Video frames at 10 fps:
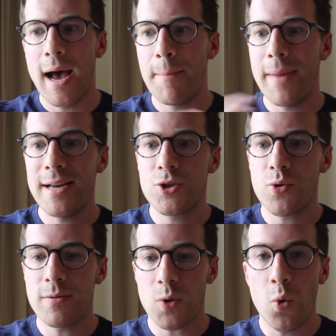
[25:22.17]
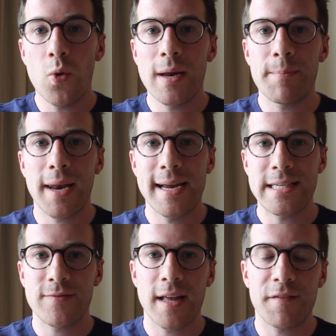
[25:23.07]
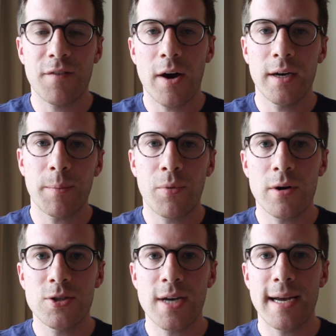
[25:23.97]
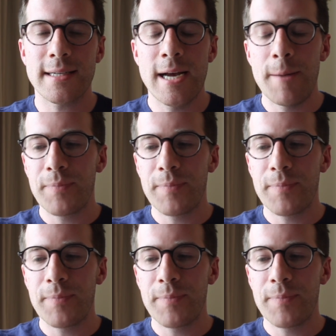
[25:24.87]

and make sure it was all in place for that final project.